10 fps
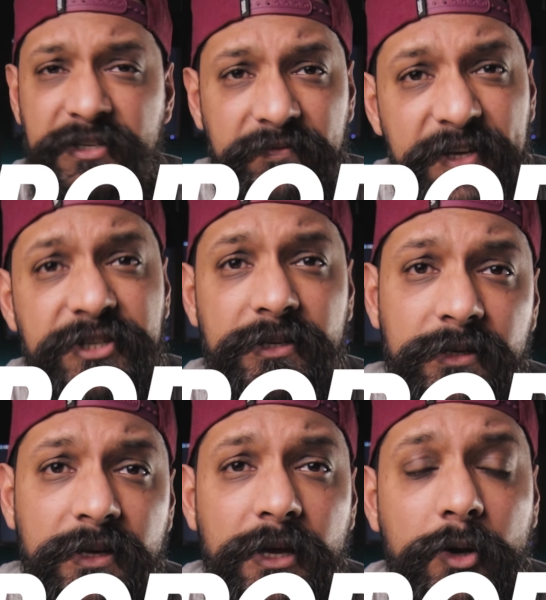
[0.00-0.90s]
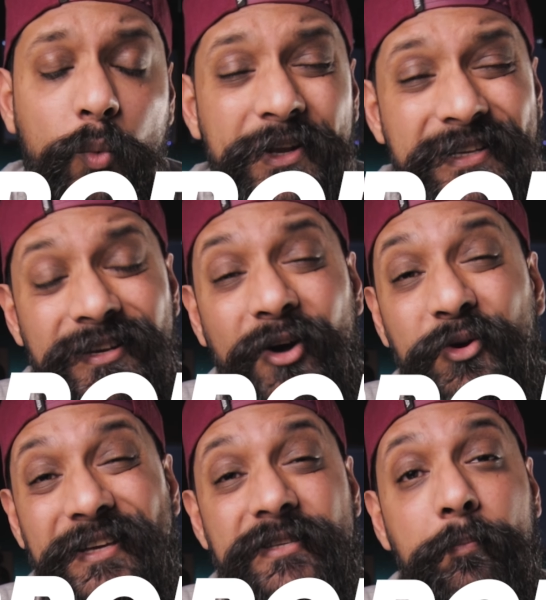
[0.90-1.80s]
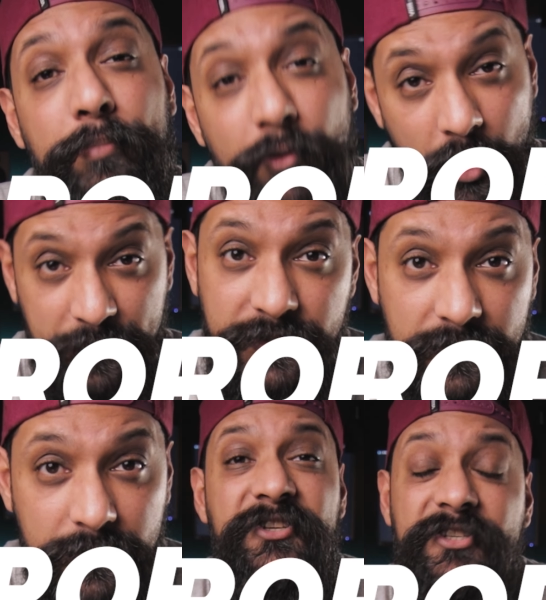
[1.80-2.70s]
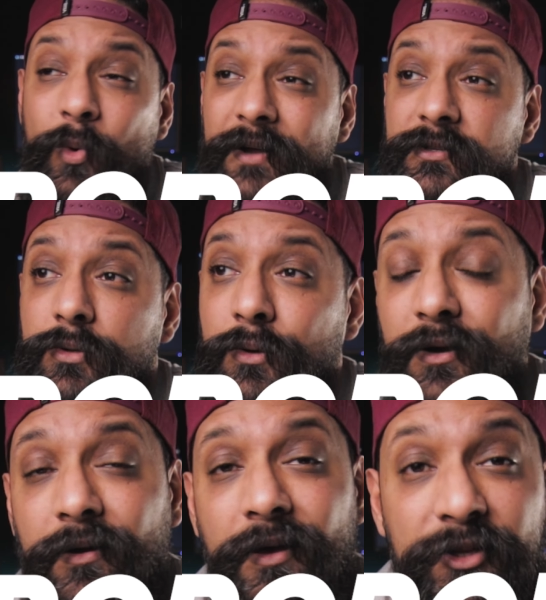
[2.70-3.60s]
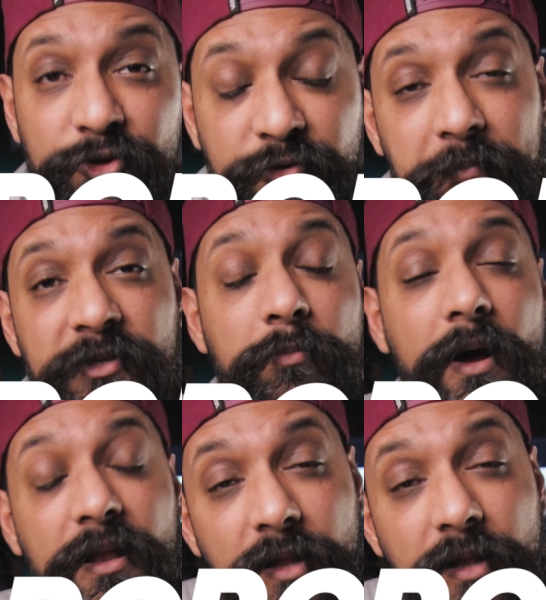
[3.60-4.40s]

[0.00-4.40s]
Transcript: this vision, we need to go and get some props. So I took a trip to my